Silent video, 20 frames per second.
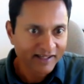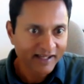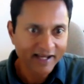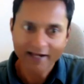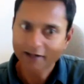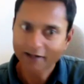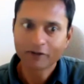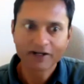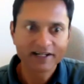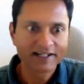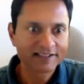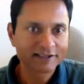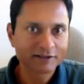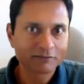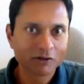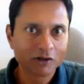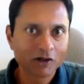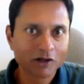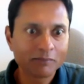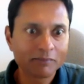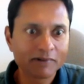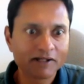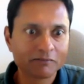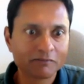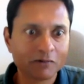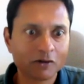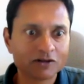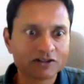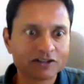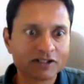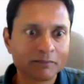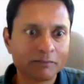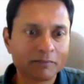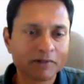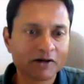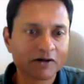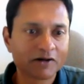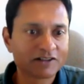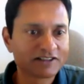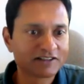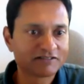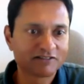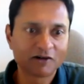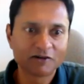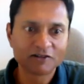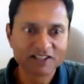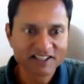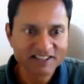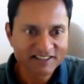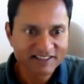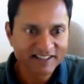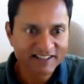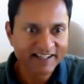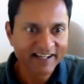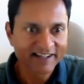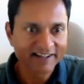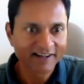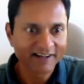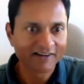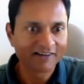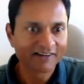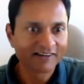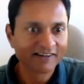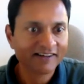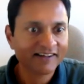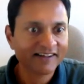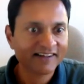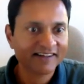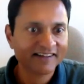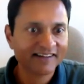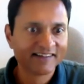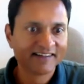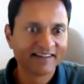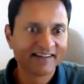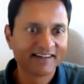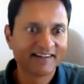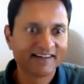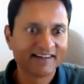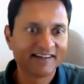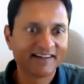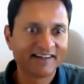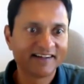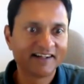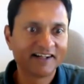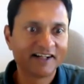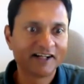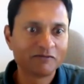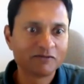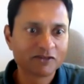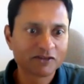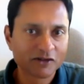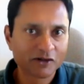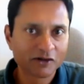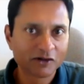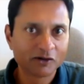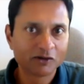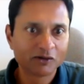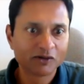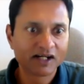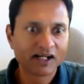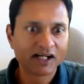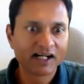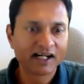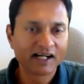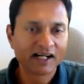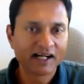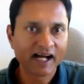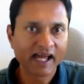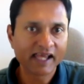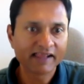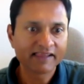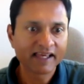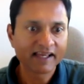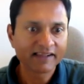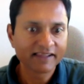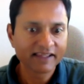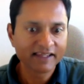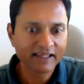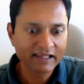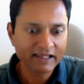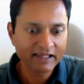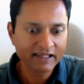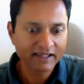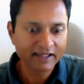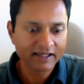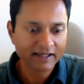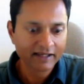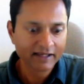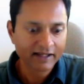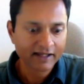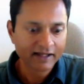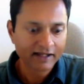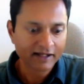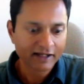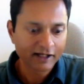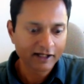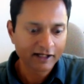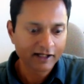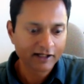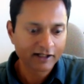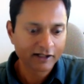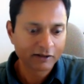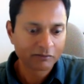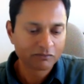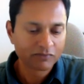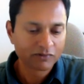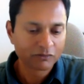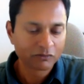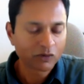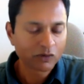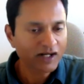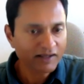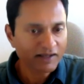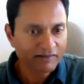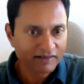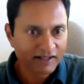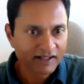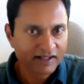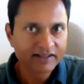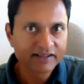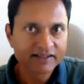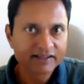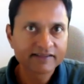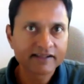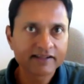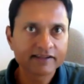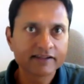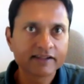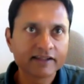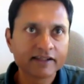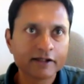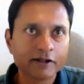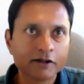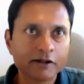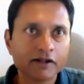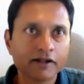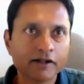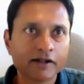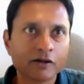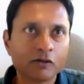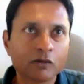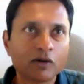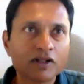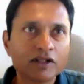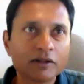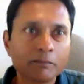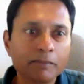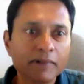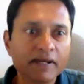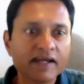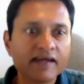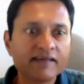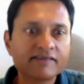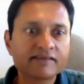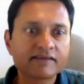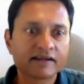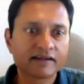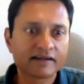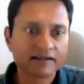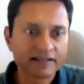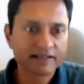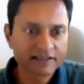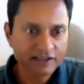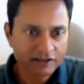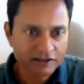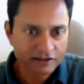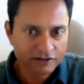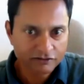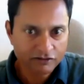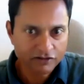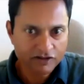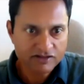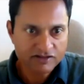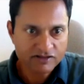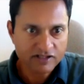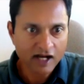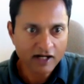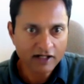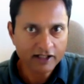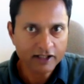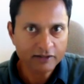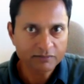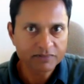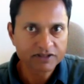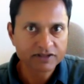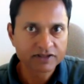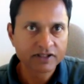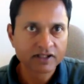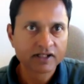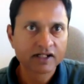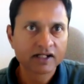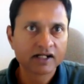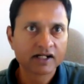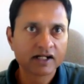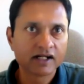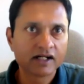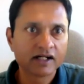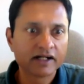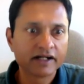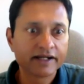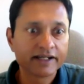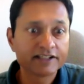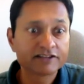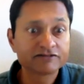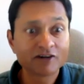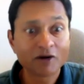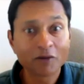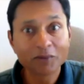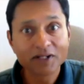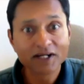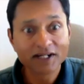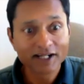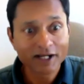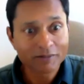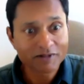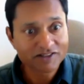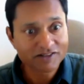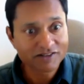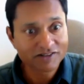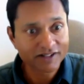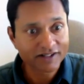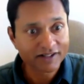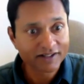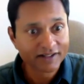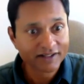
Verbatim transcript: And why does it blow up? It blows up because the founders didn't get along. Um, so I think the um, what I learned is that the one of the biggest risks for startups uh, is founder chemistry.